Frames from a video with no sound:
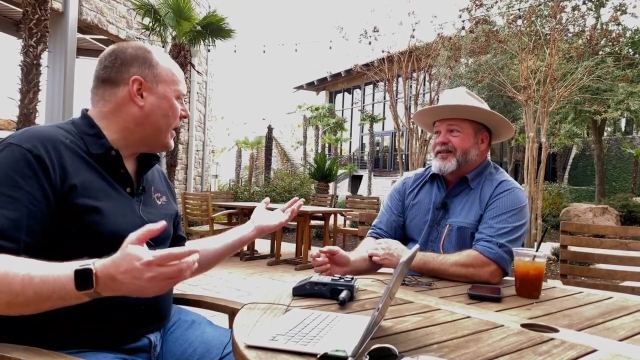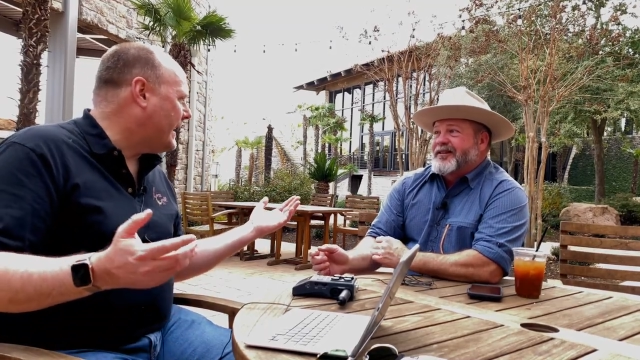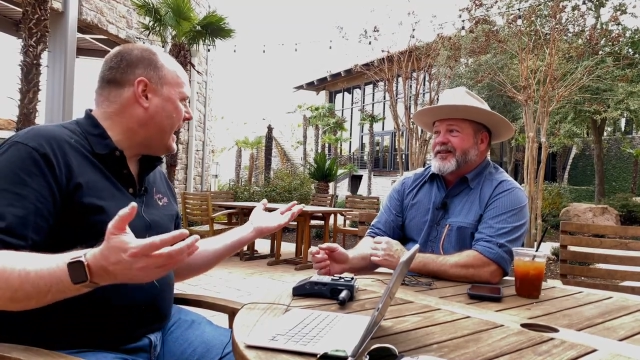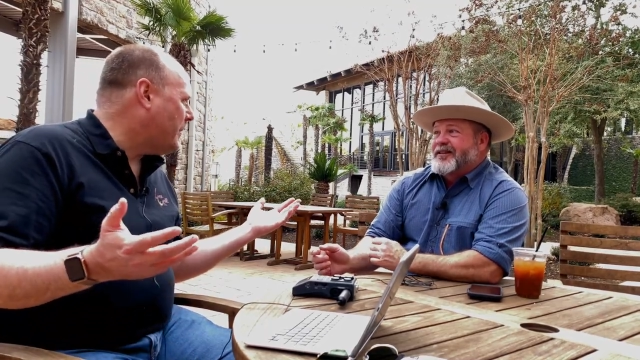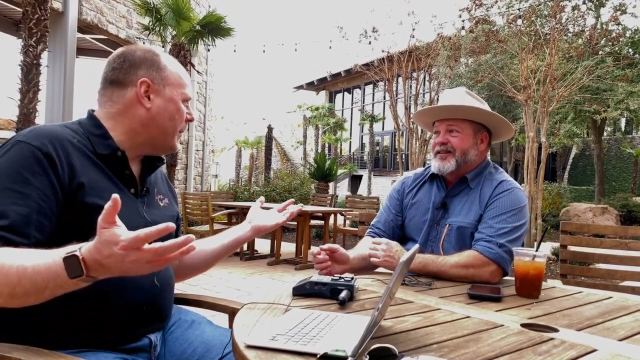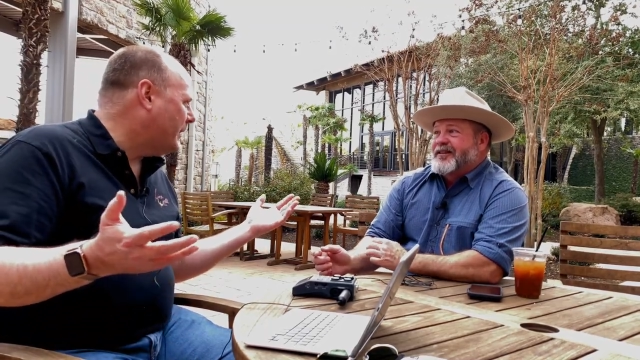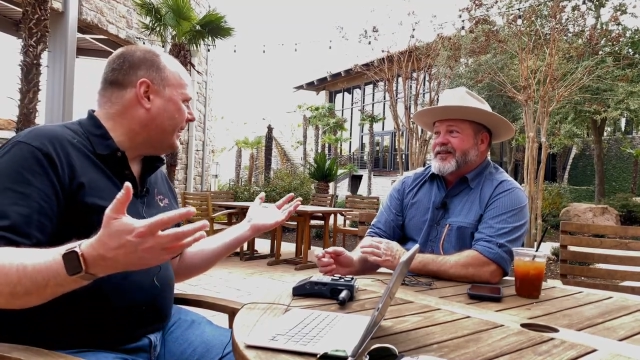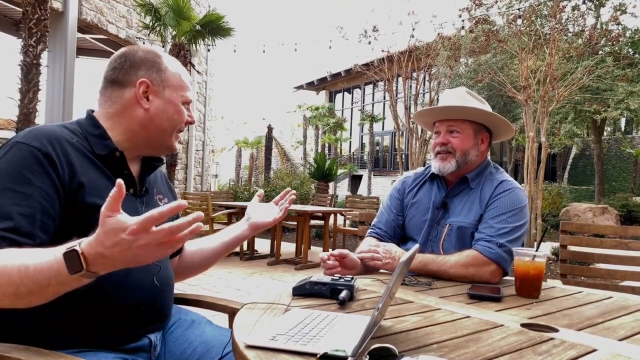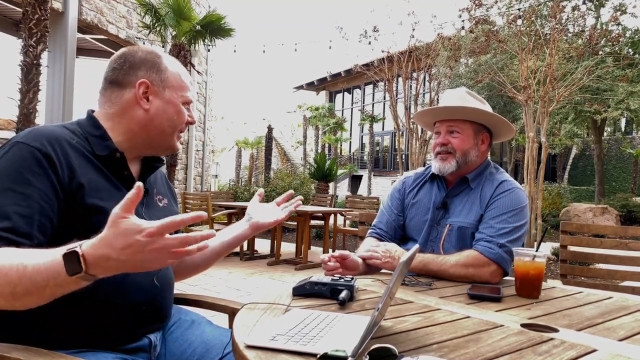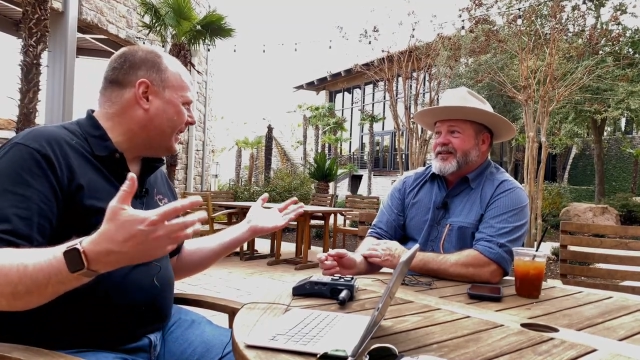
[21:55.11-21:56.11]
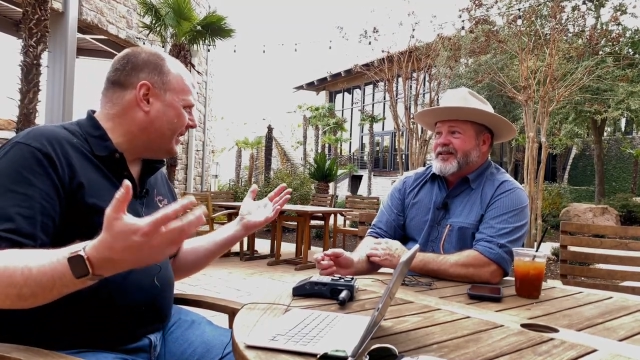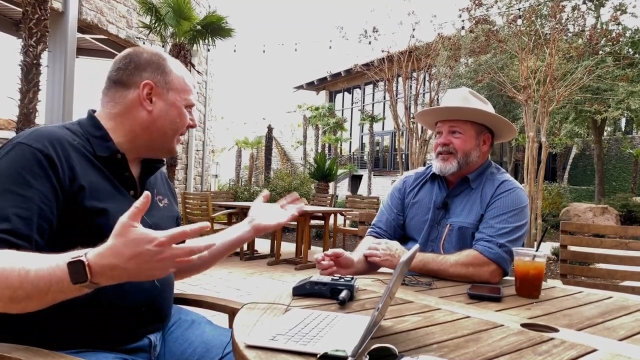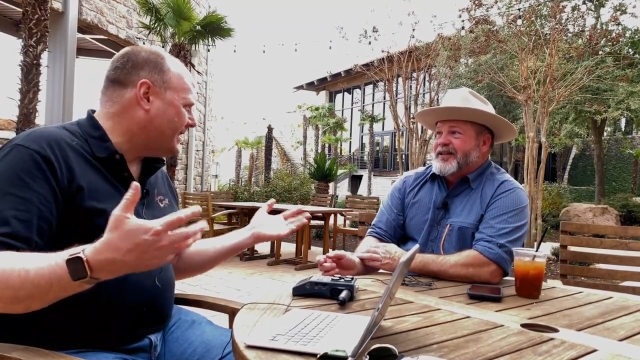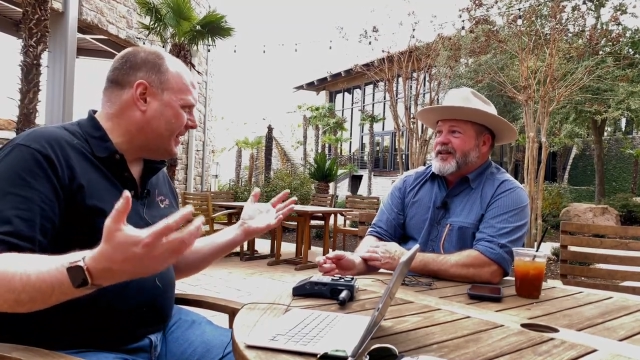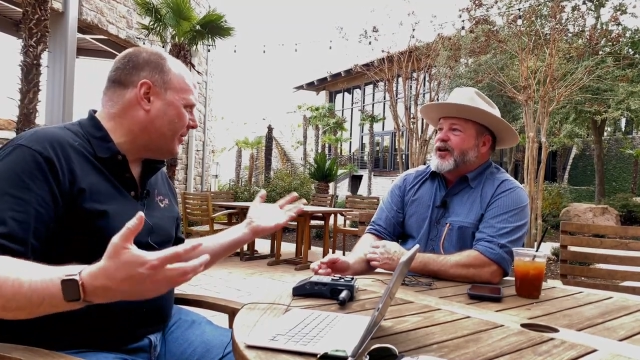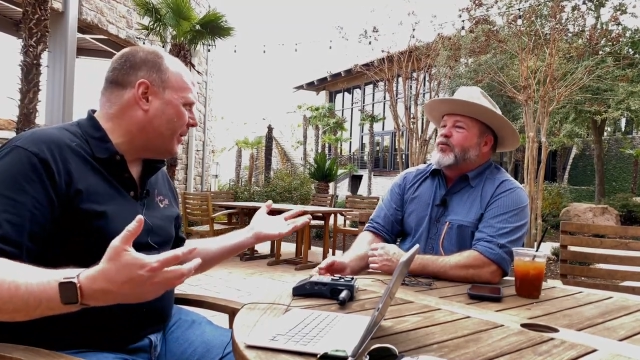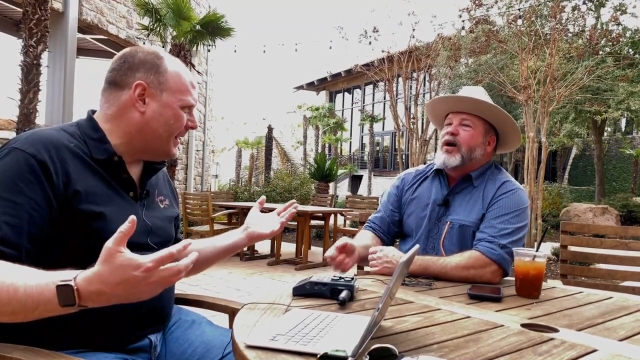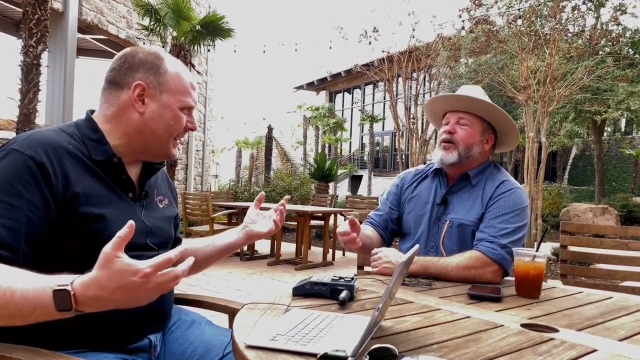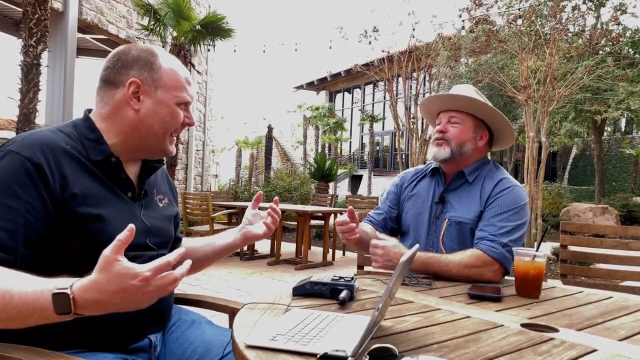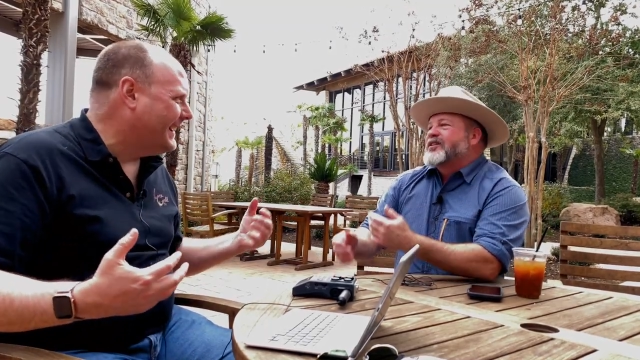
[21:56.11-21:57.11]
Speaker 1: I came up with the 1337
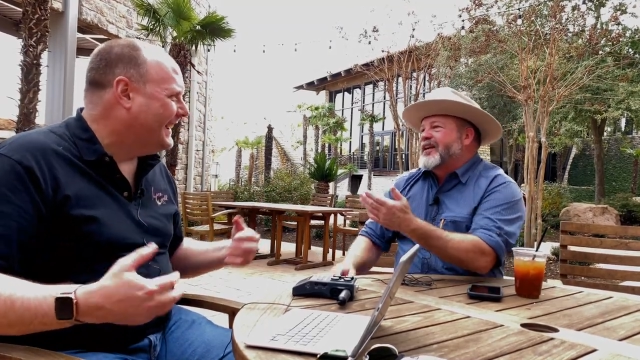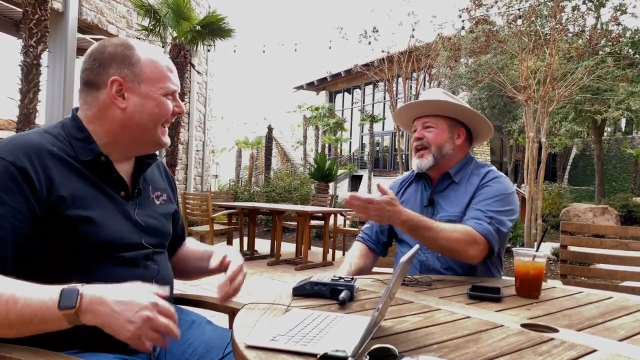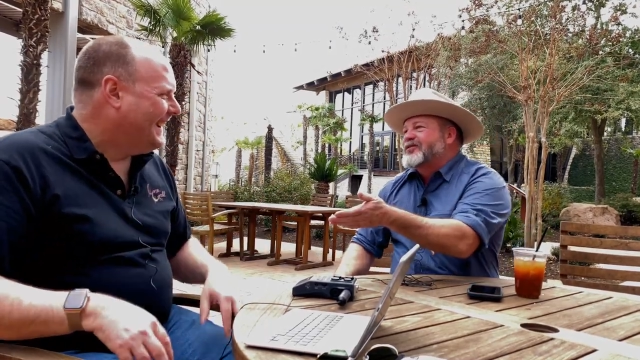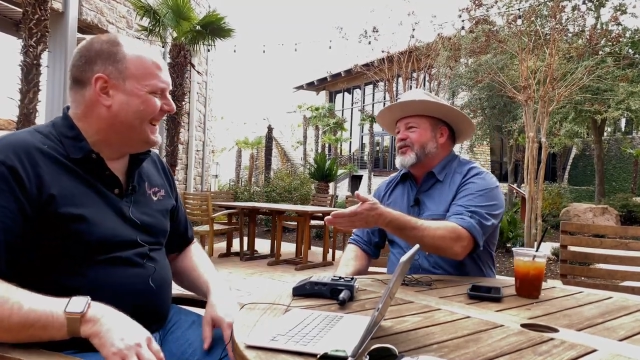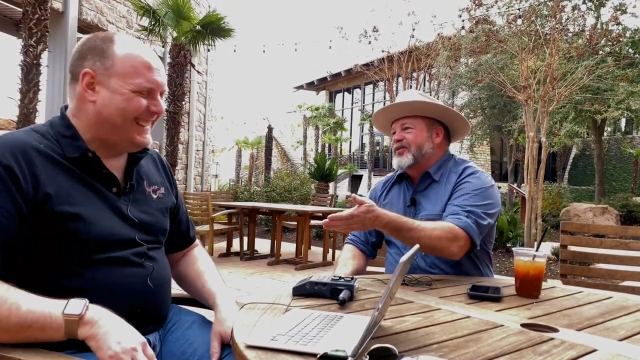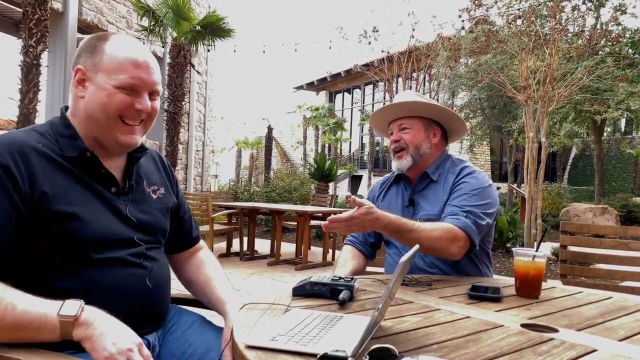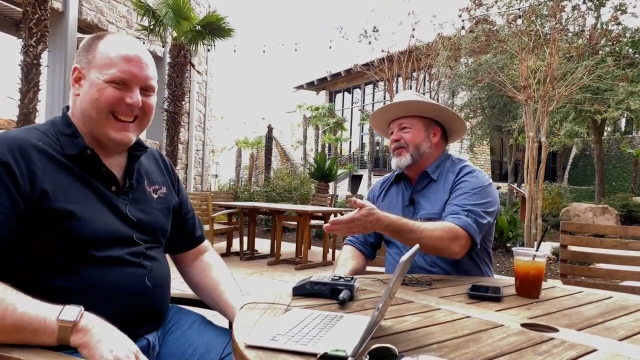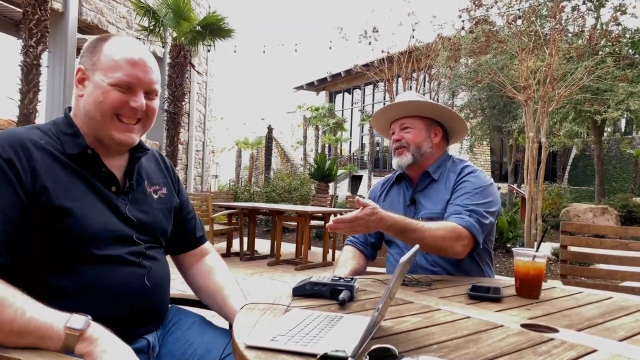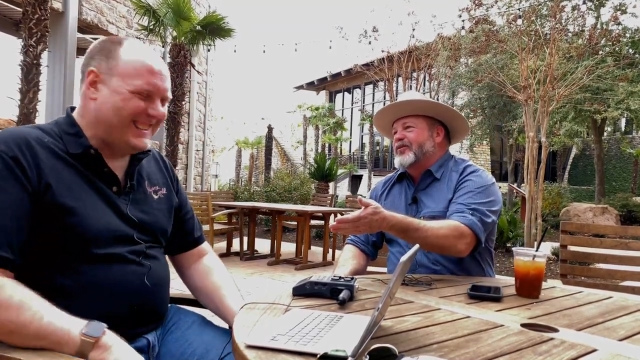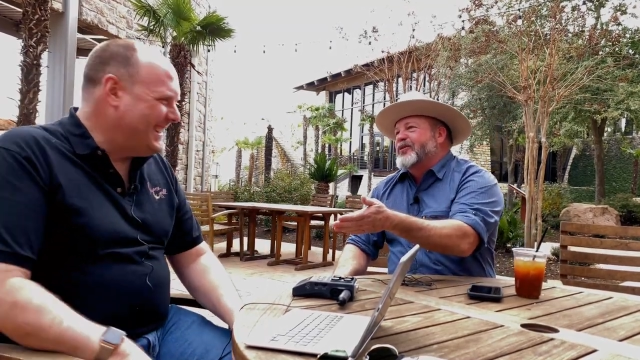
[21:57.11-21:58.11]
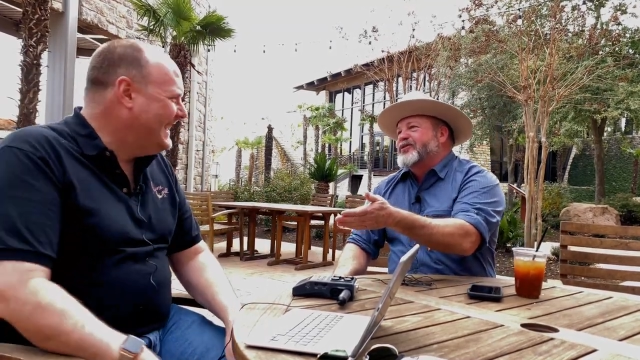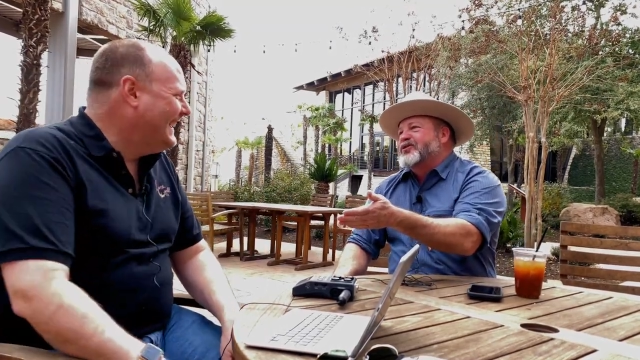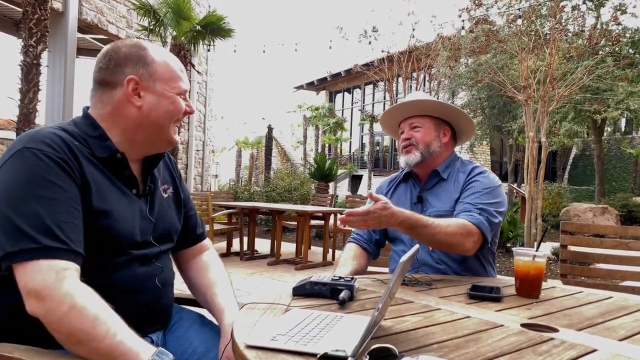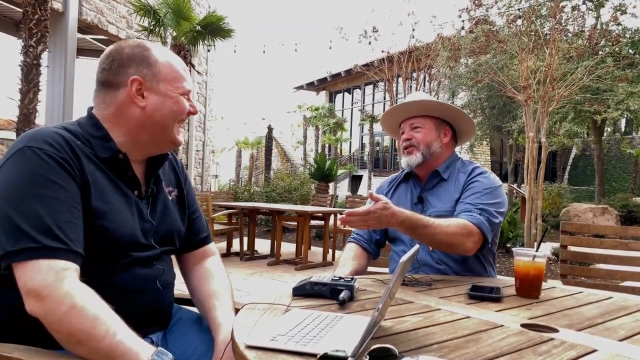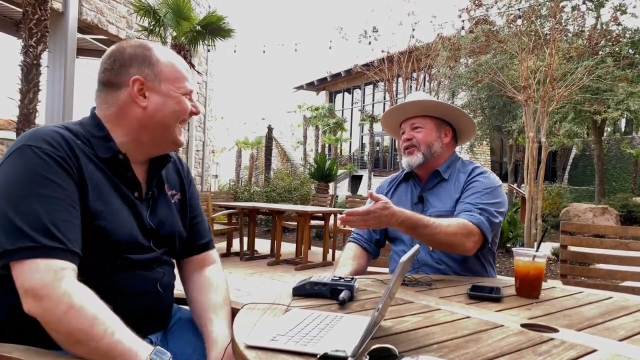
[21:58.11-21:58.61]
wine. Well, I was going
Speaker 2: to ask you that, yes. but I wasn't
Speaker 1: sure.